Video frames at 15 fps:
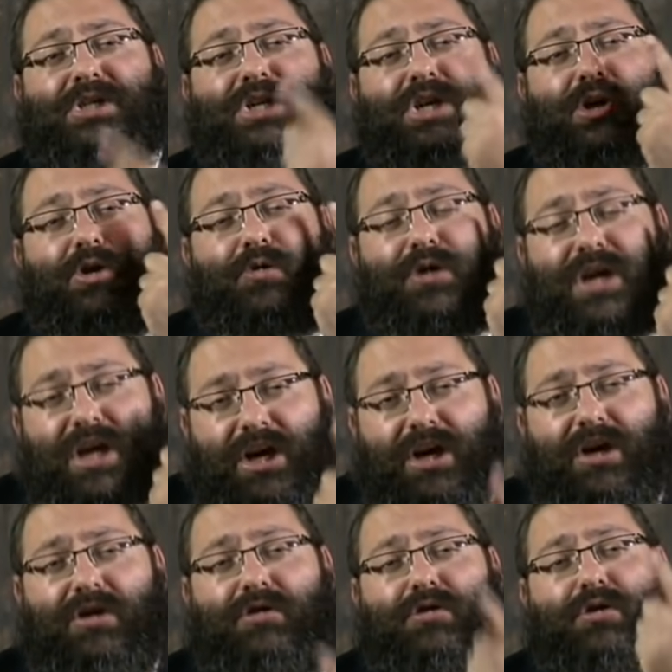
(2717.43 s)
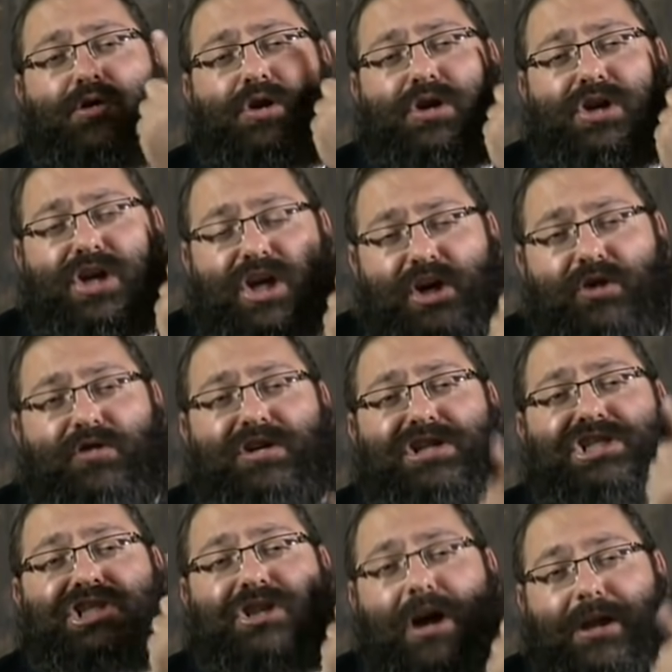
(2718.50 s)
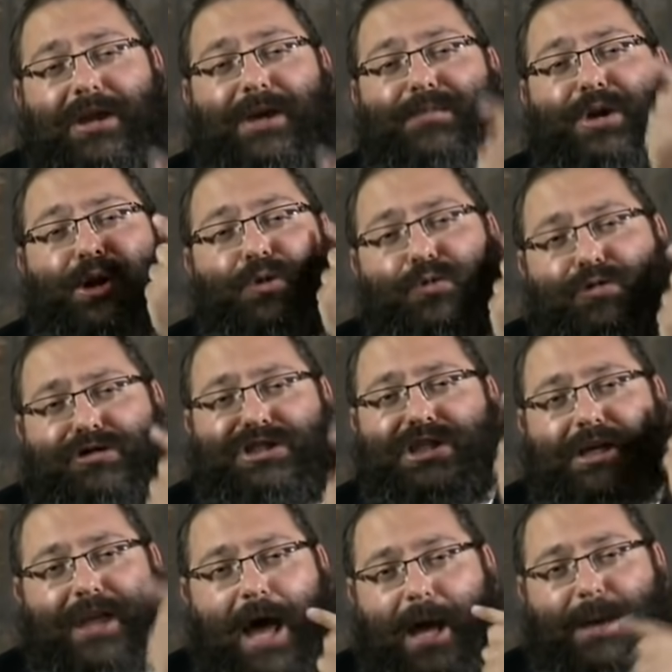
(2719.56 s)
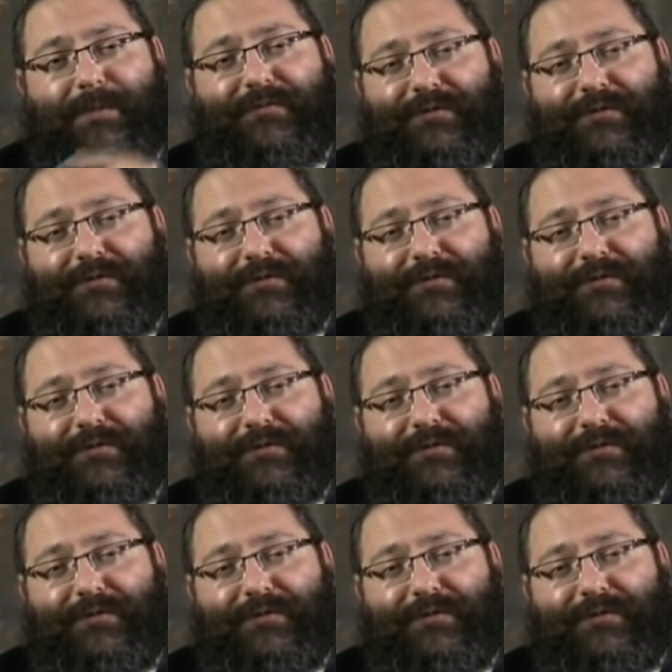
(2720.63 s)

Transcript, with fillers: Yerushalayim,